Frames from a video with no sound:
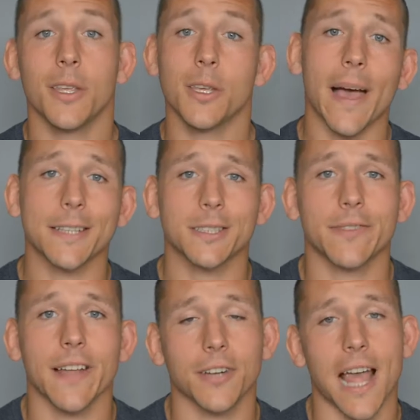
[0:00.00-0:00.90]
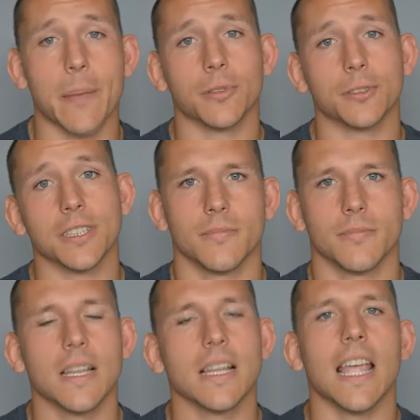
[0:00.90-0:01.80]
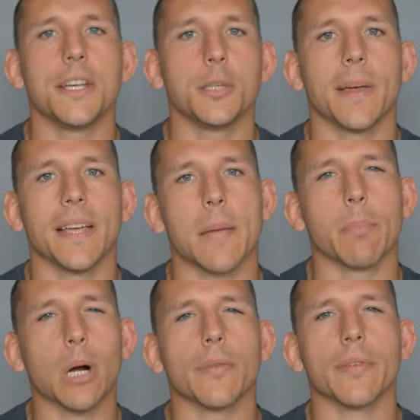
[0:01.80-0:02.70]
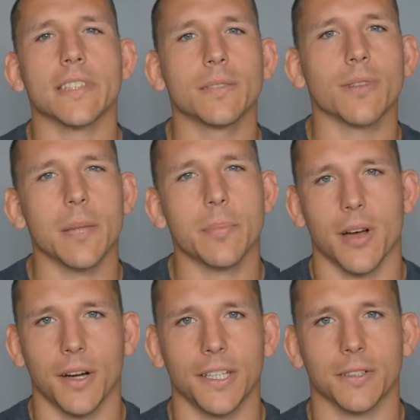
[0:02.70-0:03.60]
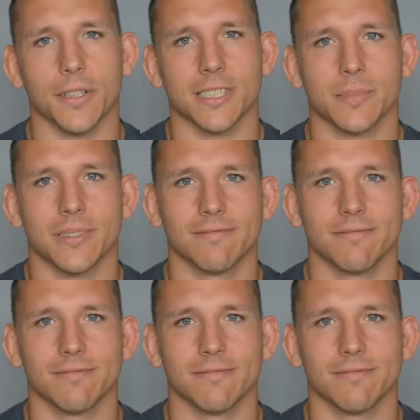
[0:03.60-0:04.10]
You pass your favorite apple tree, and you pick a perfectly ripe Honeycrisp.